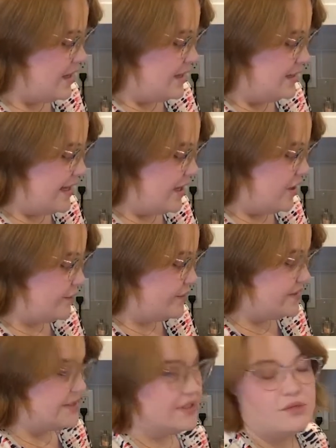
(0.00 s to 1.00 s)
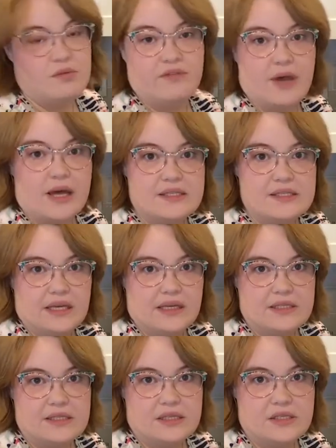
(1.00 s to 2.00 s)
Now, since we've got
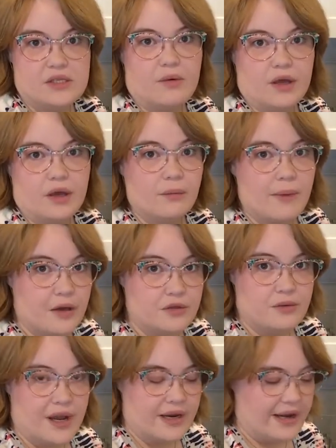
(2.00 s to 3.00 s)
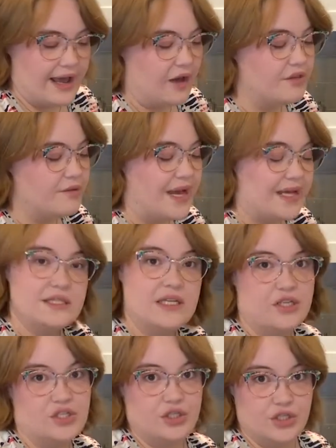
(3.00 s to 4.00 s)
sicknesses going around right now, the best thing
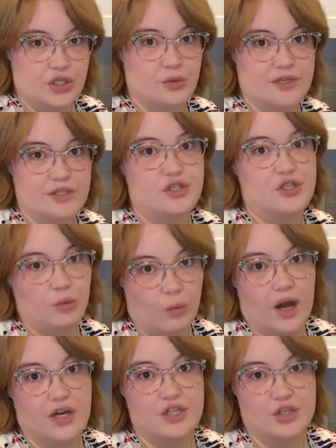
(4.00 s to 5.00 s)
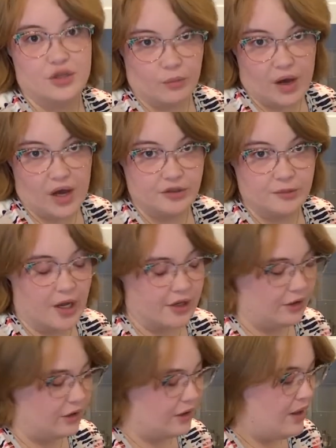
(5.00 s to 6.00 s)
to do is to wash the water
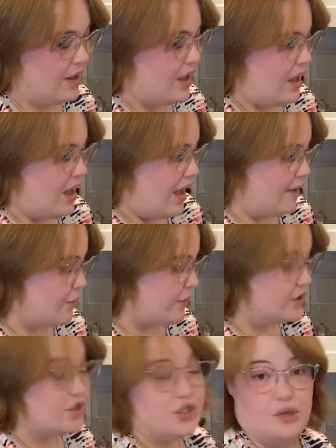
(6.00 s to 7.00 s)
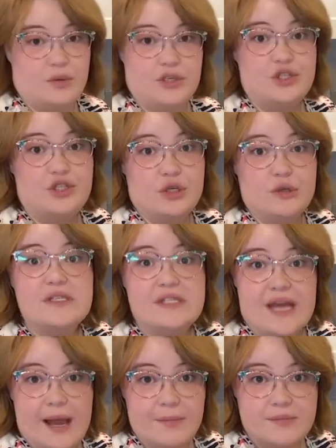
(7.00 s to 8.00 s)
bottle. I'm going to do it in 2
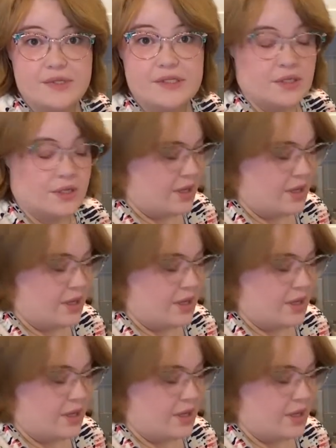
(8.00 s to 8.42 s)
steps.